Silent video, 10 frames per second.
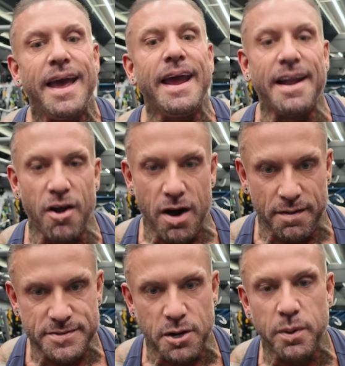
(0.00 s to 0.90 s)
in
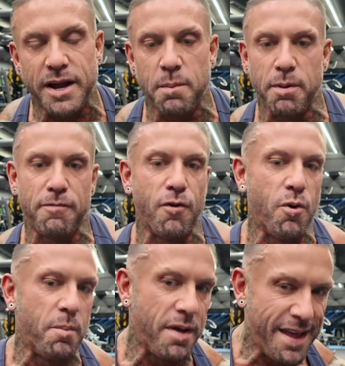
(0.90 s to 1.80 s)
life so we can
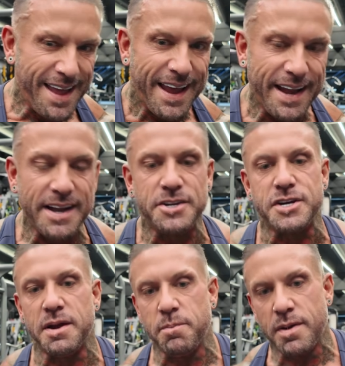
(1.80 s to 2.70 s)
perform in the
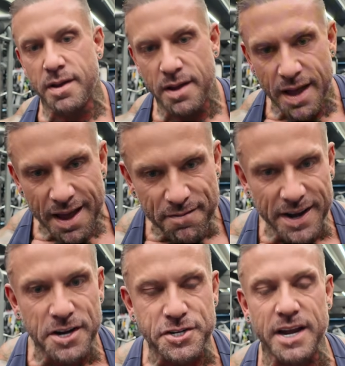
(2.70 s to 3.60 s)
gym,
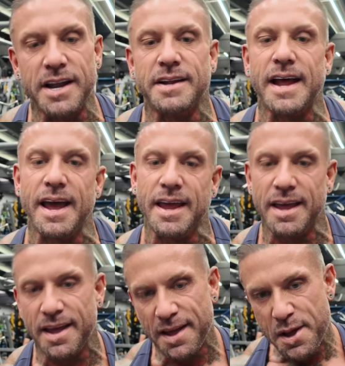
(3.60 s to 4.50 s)
energy in the day,
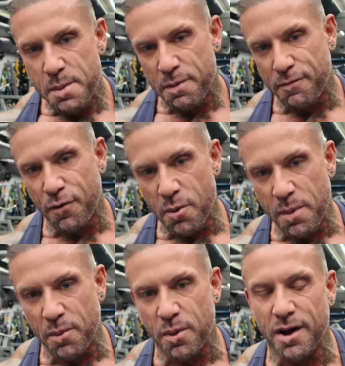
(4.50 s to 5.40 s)
perform
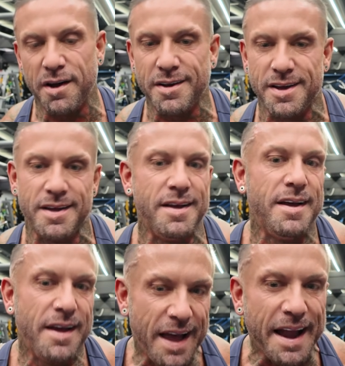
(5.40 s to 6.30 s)
at work,
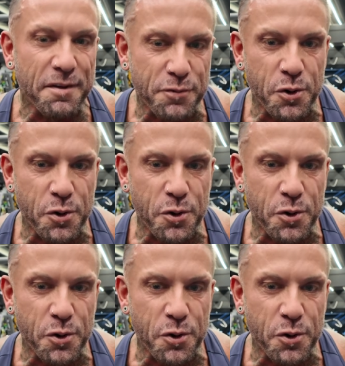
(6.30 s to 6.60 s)
and of